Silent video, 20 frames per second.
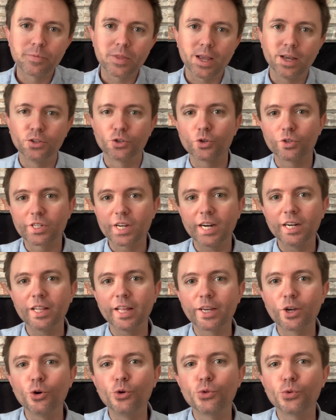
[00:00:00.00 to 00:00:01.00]
And so it's kind of like
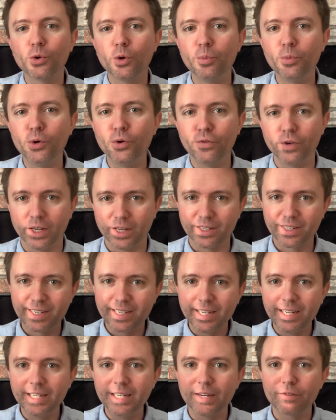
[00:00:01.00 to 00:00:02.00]
going through a movie,
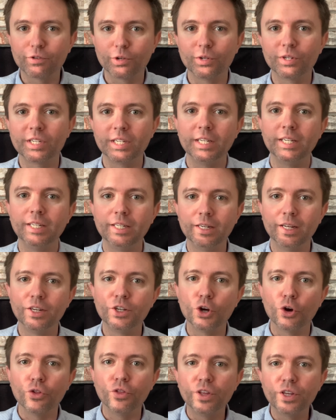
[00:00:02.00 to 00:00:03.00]
scene after scene, you
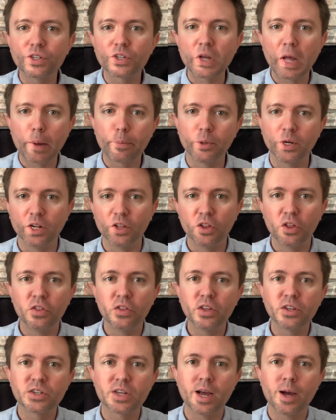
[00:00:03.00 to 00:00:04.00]
know, this happened and then
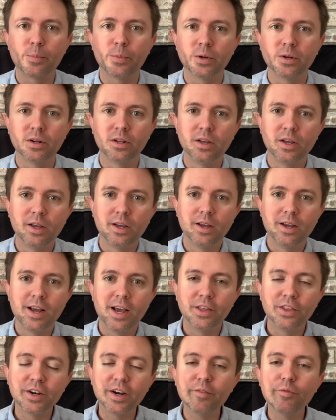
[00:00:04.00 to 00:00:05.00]
this happened.
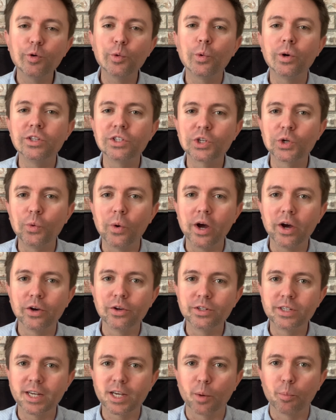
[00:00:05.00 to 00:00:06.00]
And then every once in a while, he'll
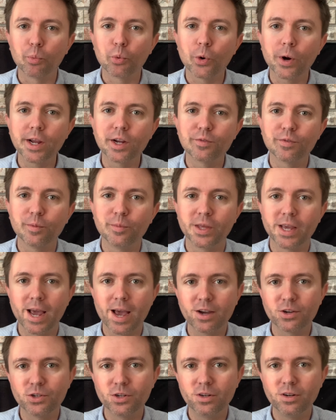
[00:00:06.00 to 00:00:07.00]
take a break from the
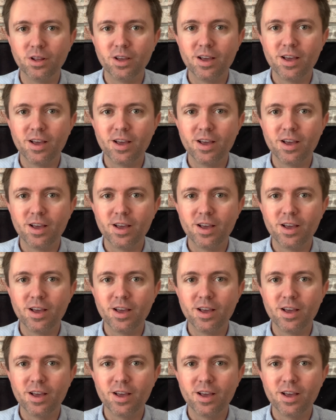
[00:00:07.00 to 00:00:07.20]
action,